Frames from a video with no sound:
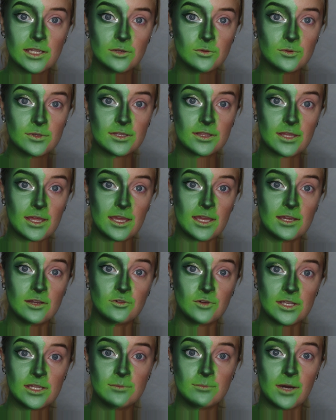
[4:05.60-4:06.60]
in with a
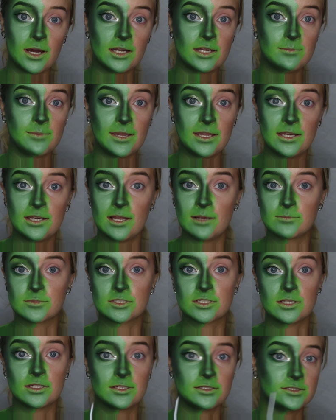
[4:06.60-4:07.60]
green body paint, I'm
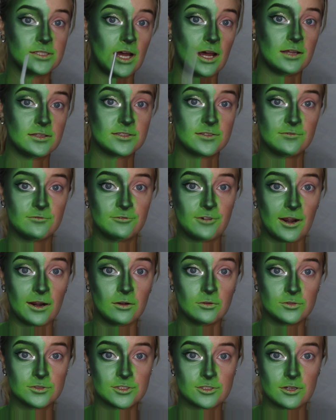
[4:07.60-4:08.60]
just going to dot some
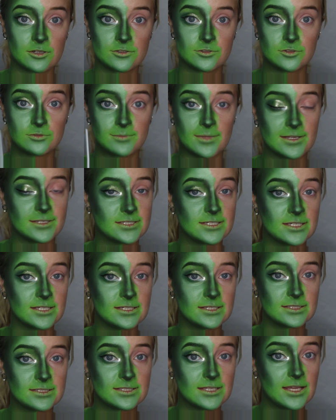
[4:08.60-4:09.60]
freckles onto my
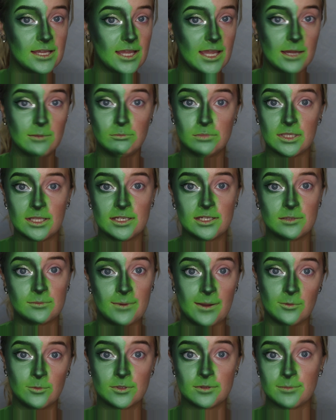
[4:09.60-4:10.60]
cheeks and blend them
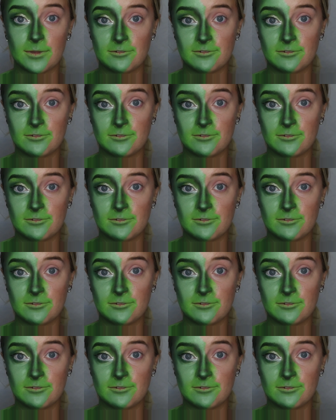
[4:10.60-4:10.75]
out with my